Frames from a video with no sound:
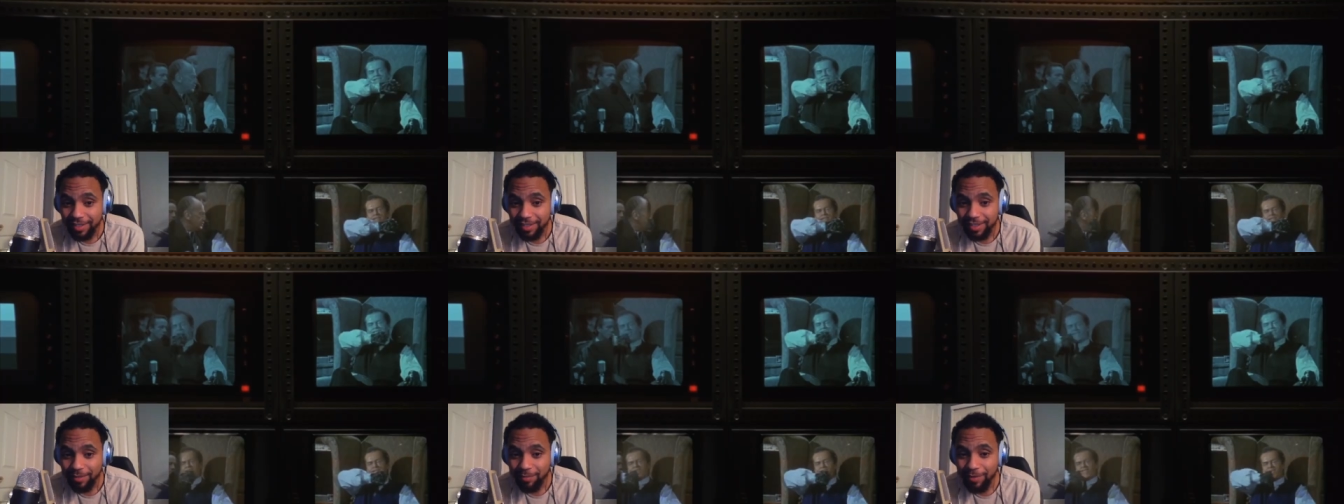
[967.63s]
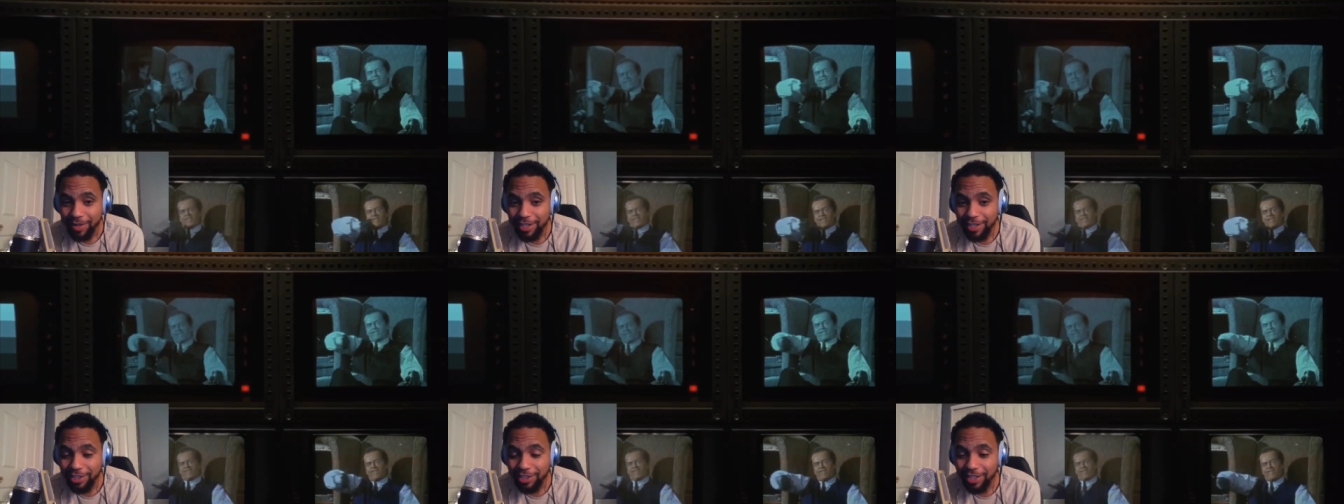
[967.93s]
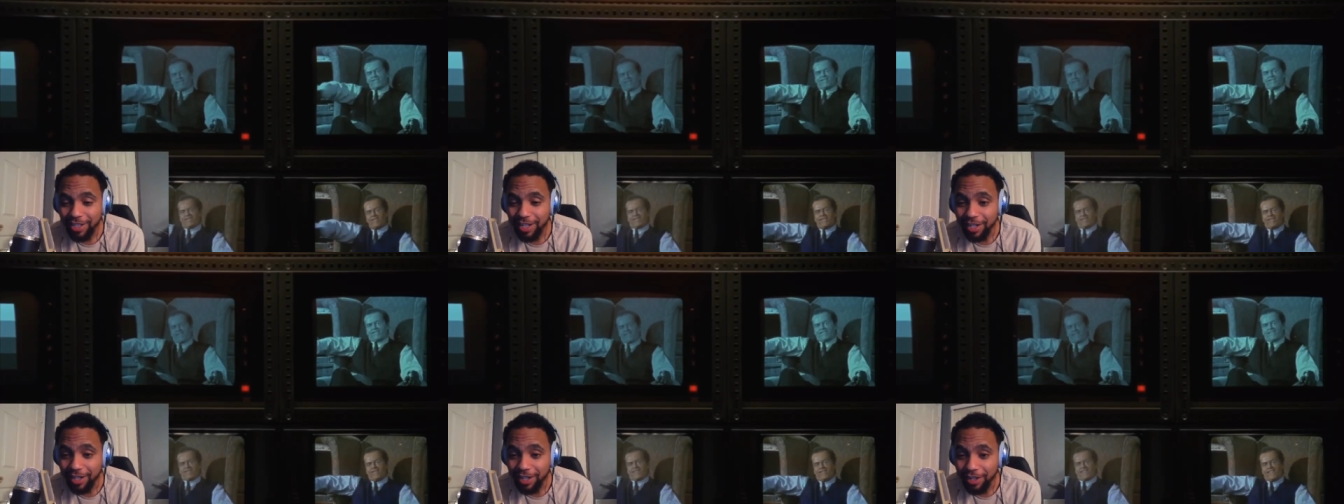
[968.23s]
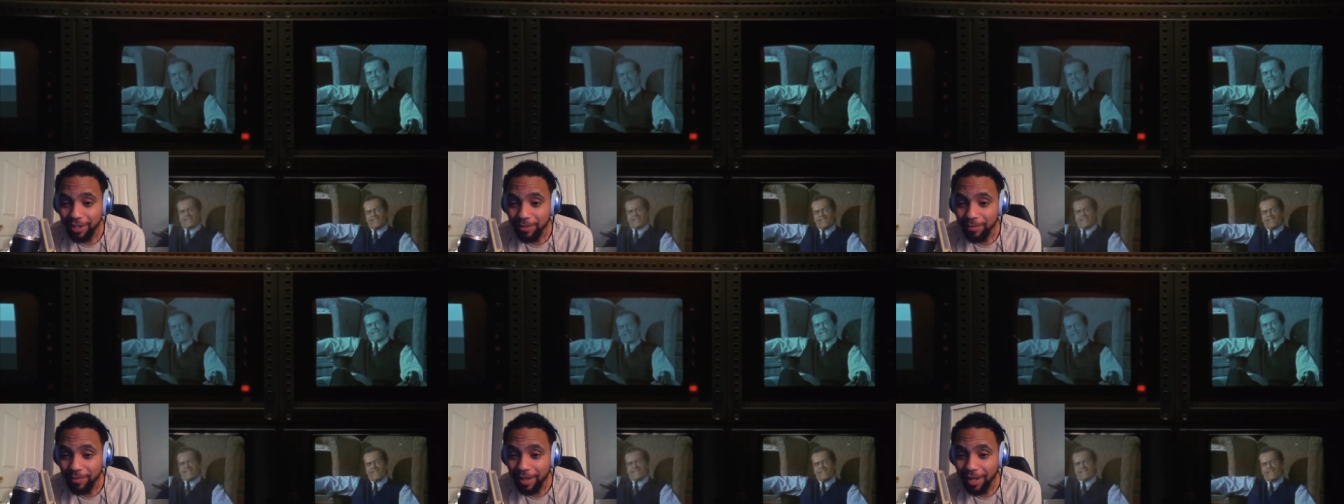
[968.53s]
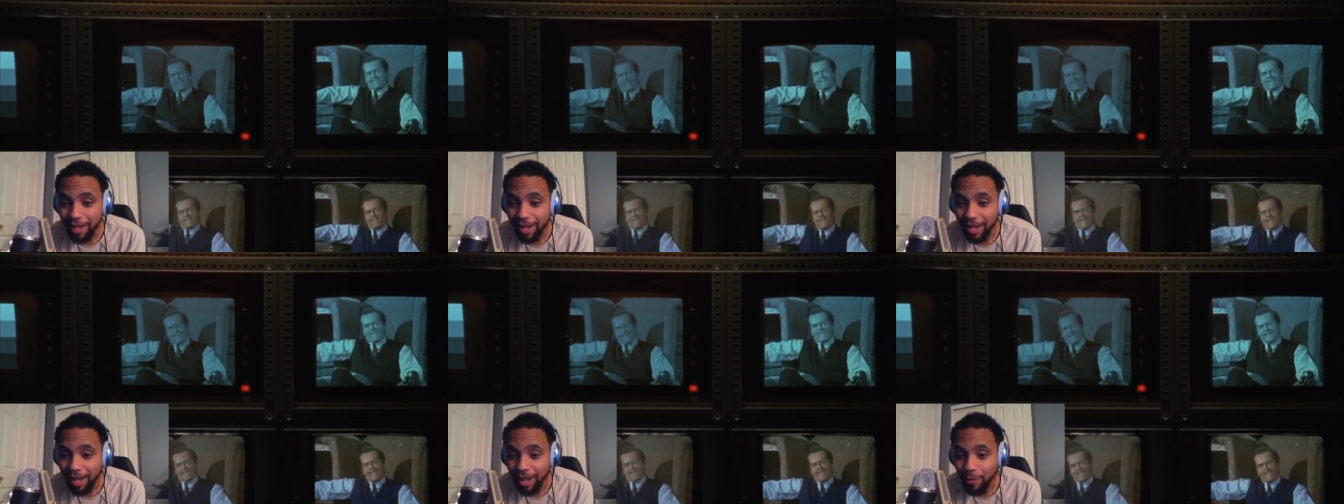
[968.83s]
Man, shut up.
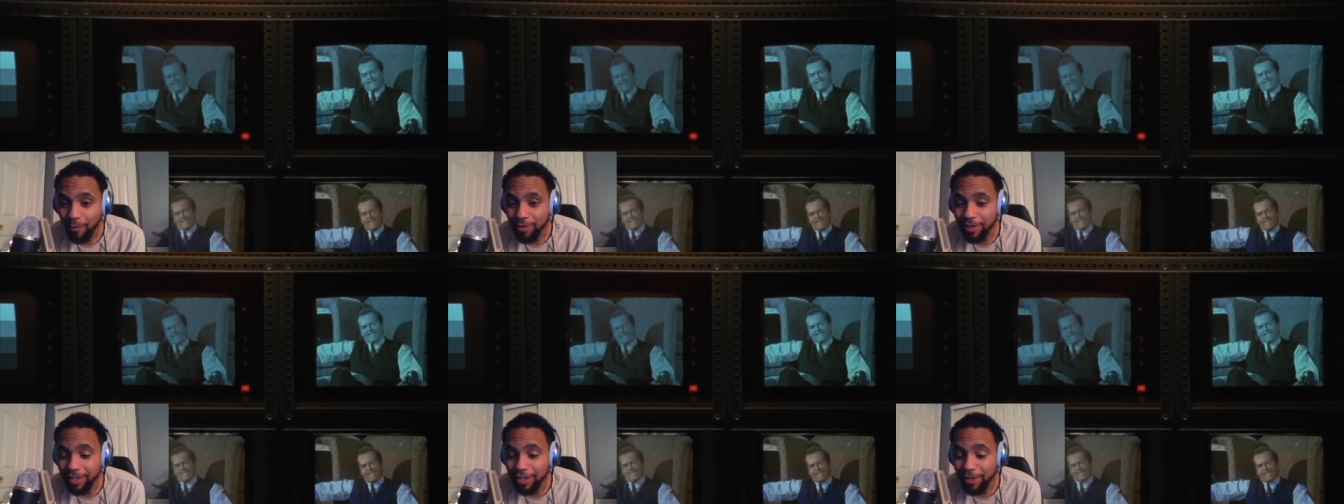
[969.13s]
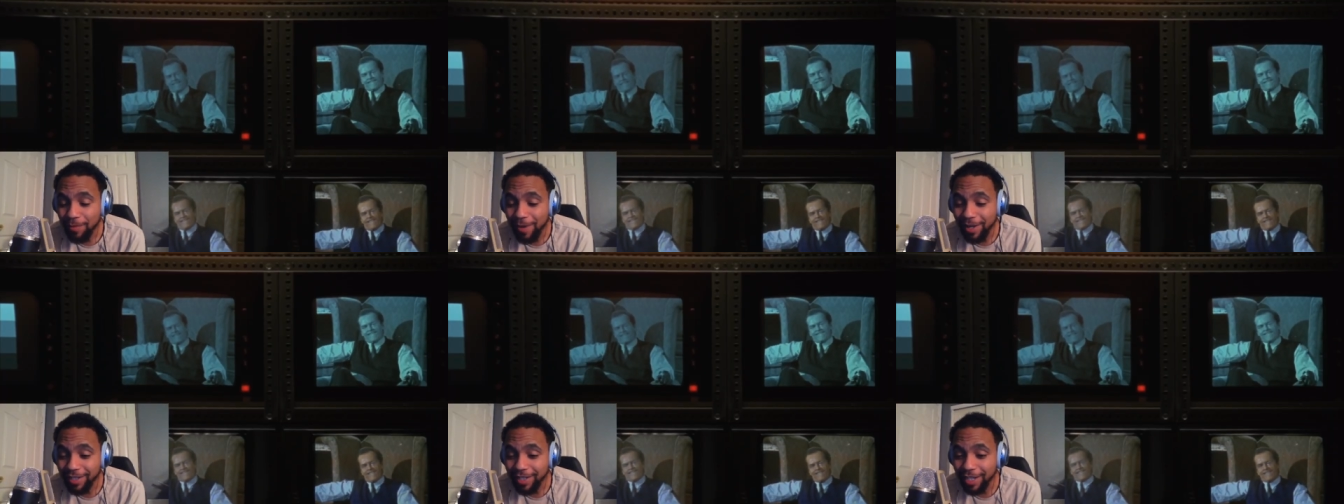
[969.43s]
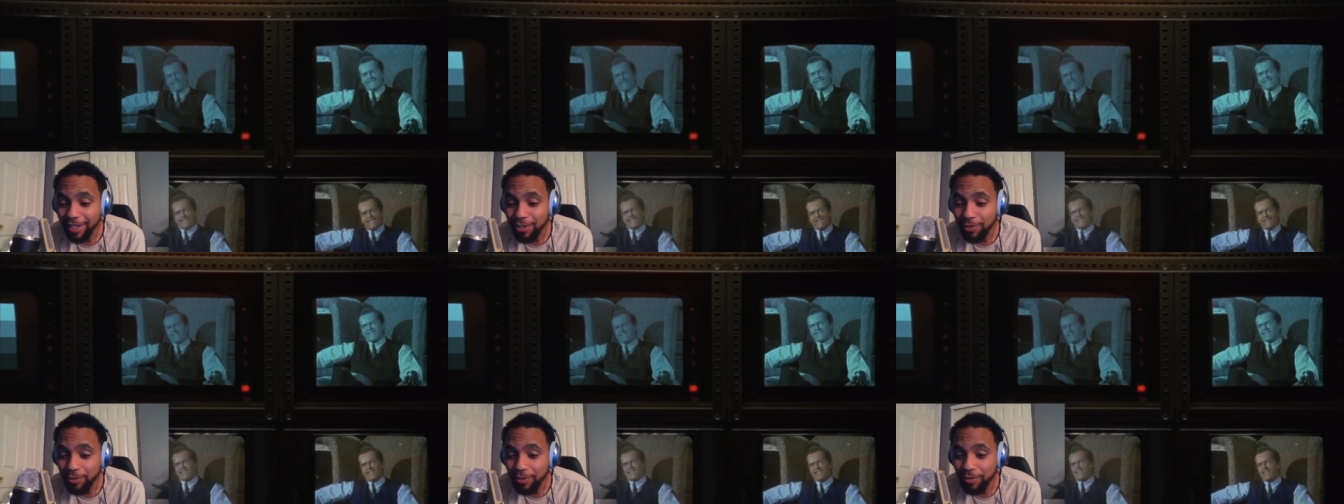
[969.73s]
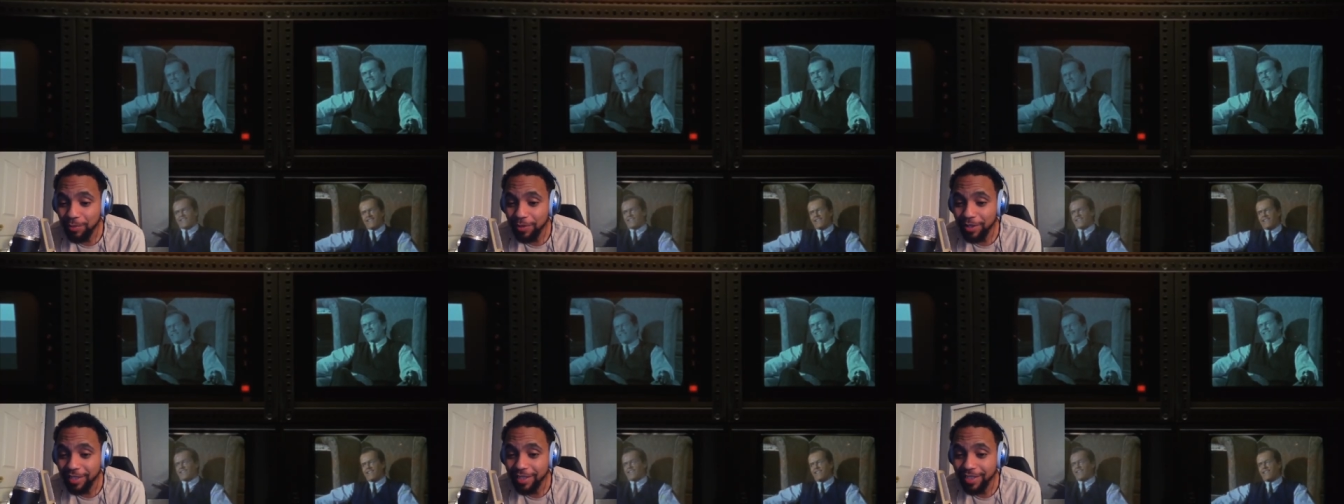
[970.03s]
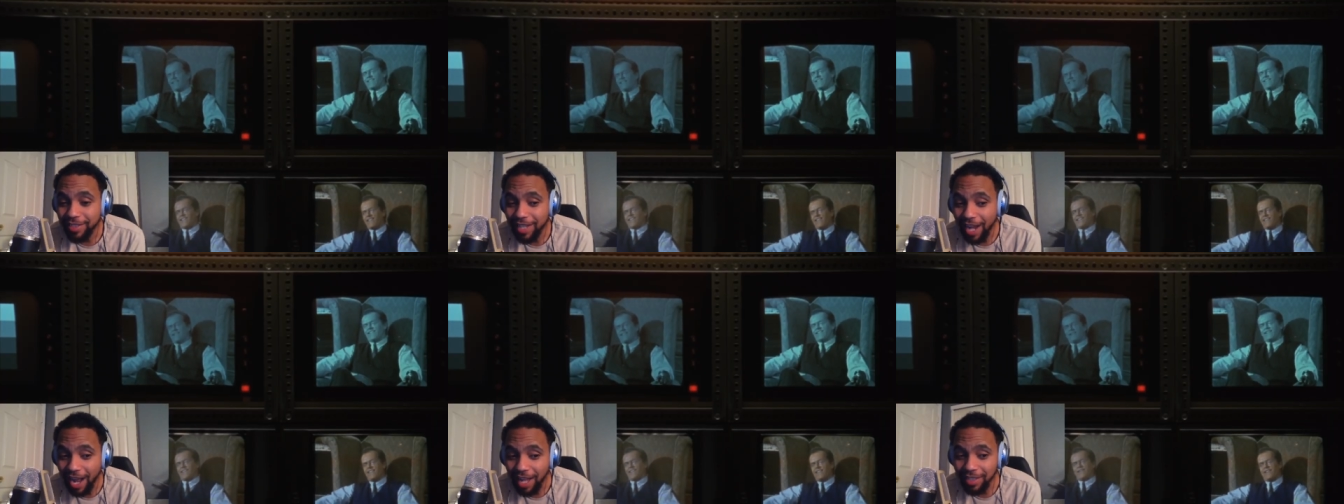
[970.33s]
I don't want to hear about that $20 million,
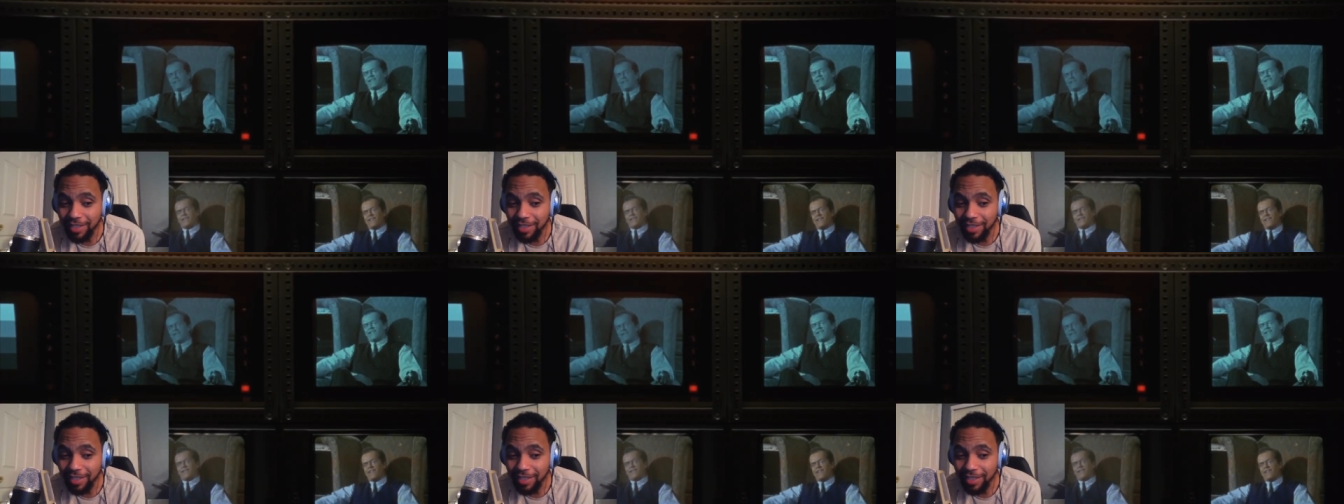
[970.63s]
yo.